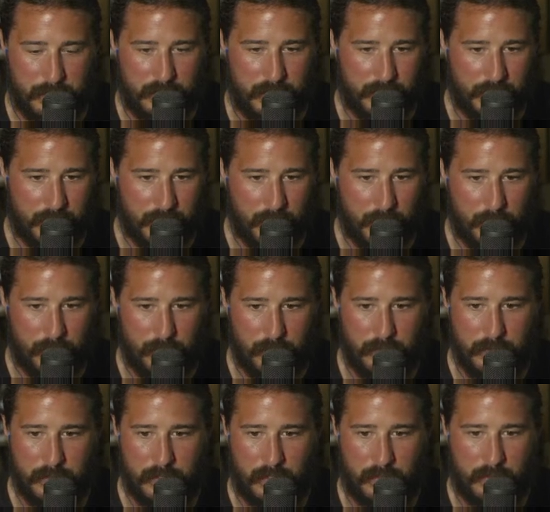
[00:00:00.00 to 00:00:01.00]
let's
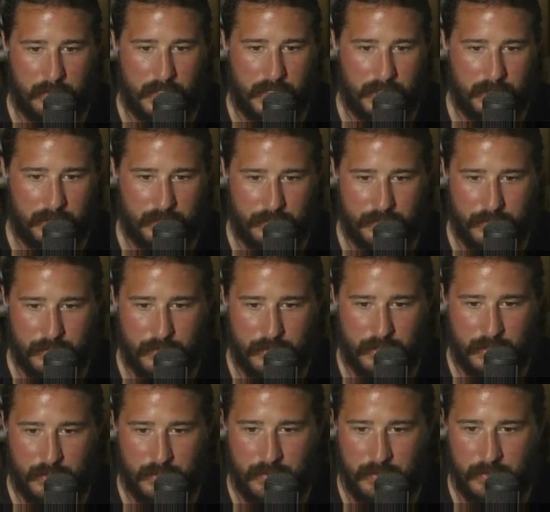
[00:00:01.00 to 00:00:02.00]
go. All right, let's do
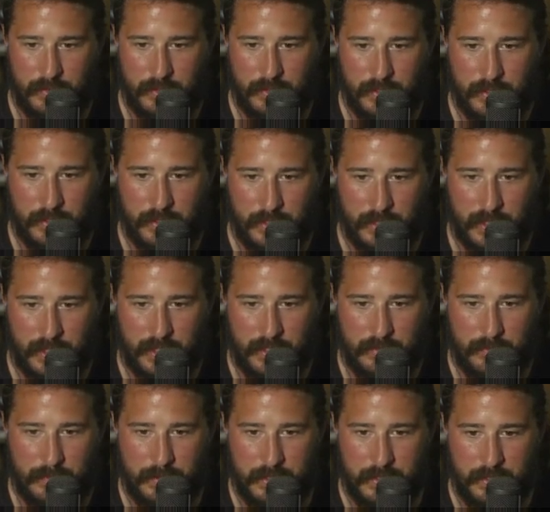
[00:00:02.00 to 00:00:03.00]
this.
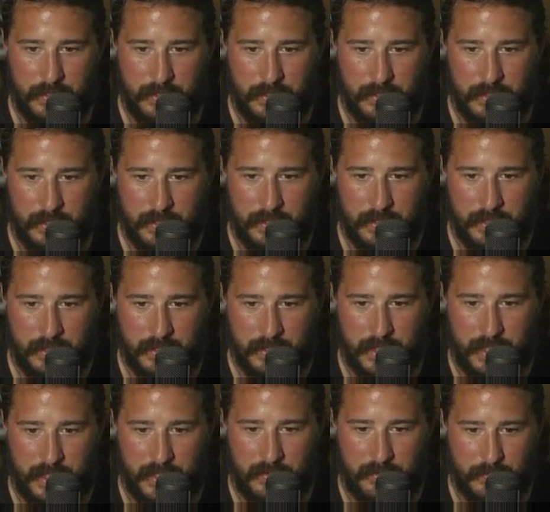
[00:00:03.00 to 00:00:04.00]
Heisman,
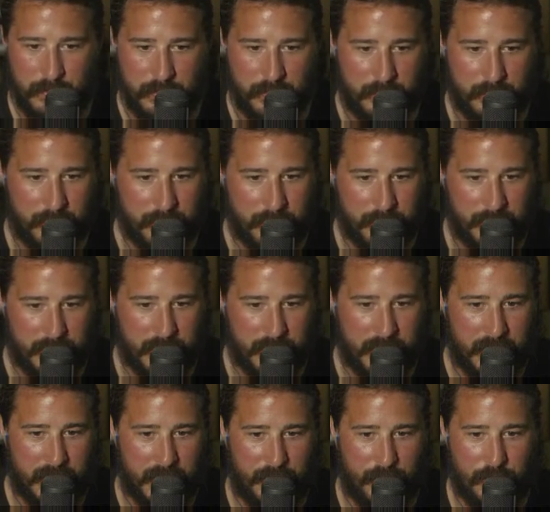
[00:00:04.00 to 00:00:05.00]
Heisman.
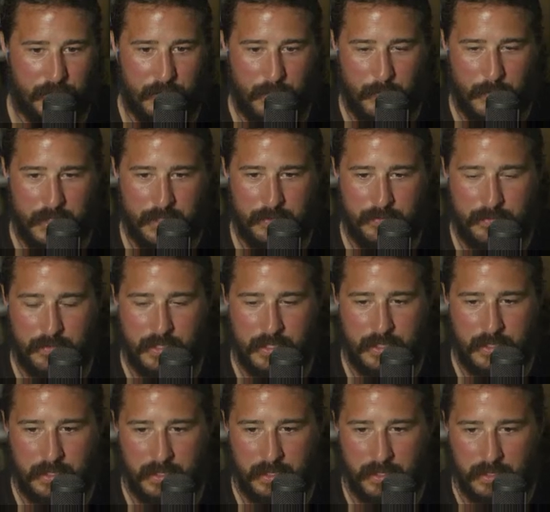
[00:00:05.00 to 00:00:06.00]
I don't know any of
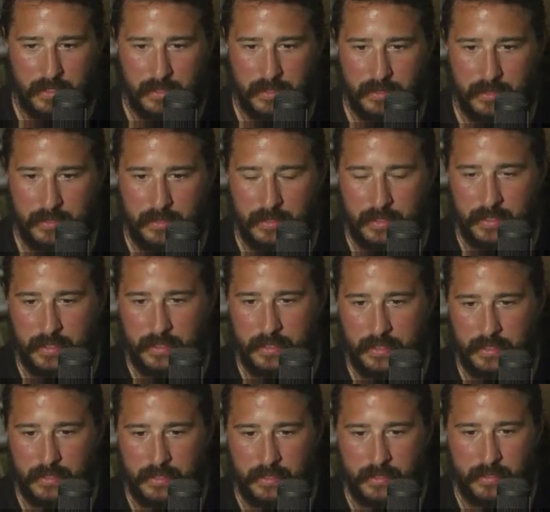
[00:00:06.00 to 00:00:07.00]
the uh,
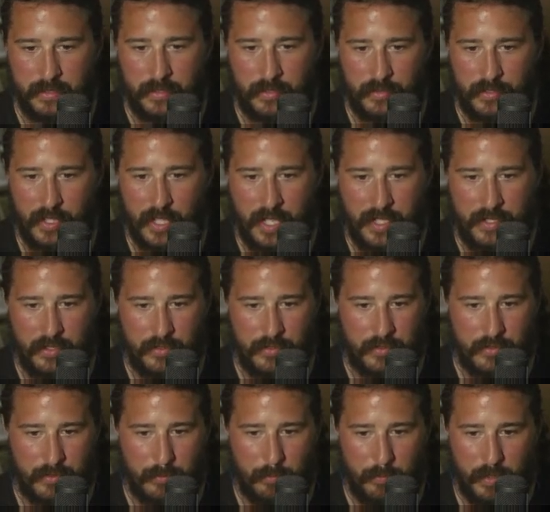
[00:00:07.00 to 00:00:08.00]
sliders
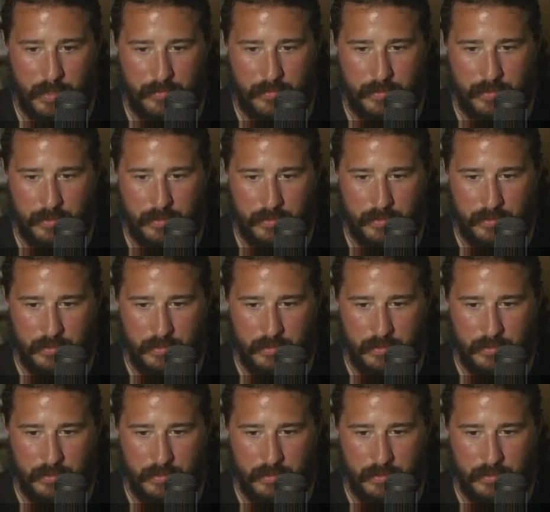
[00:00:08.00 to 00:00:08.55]
or whatever.